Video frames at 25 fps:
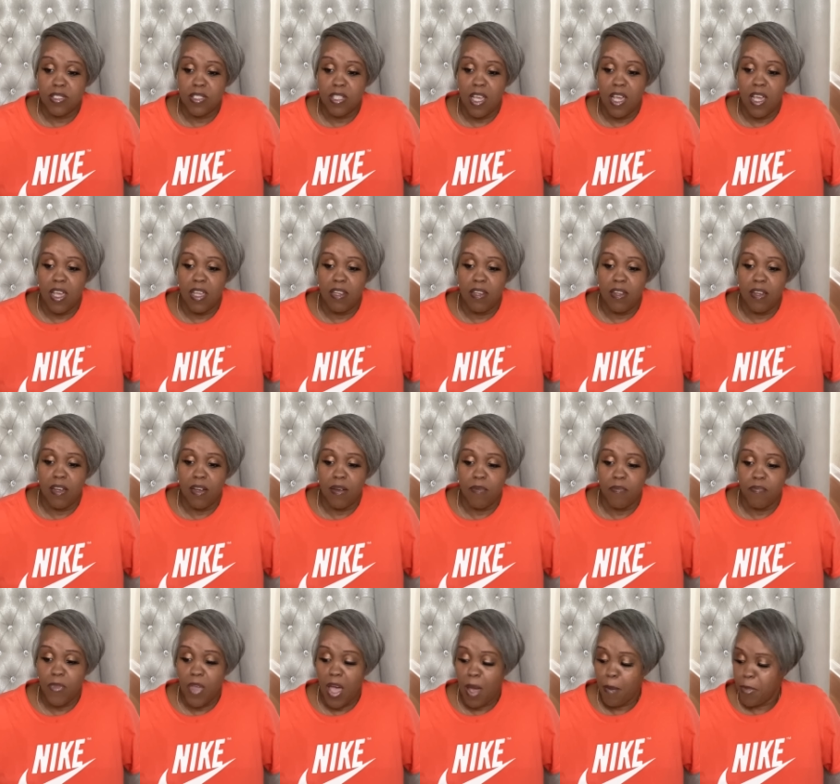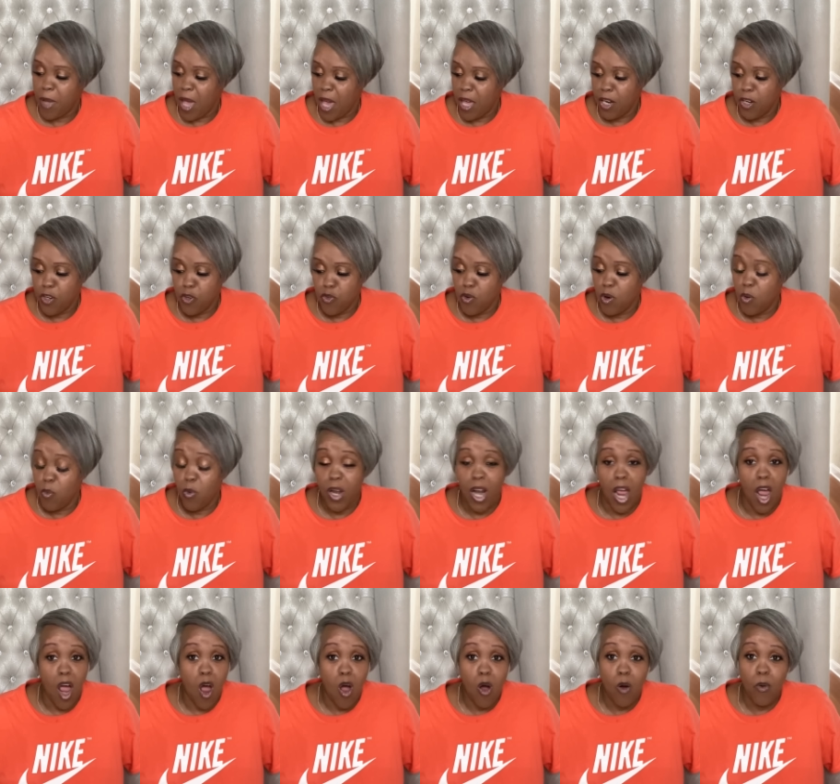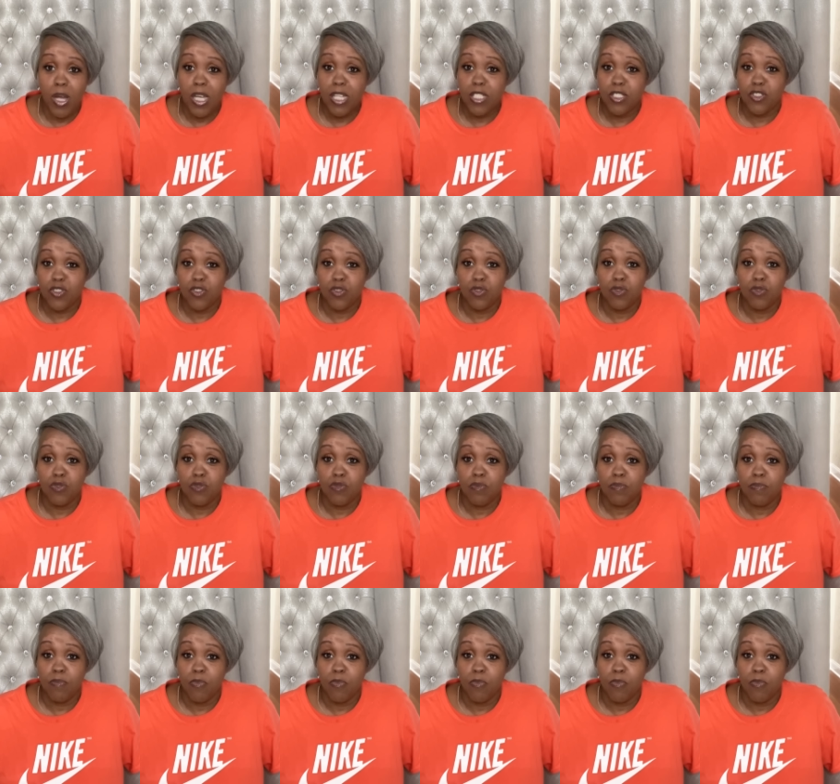And uh, I'm kind of doing what I always do.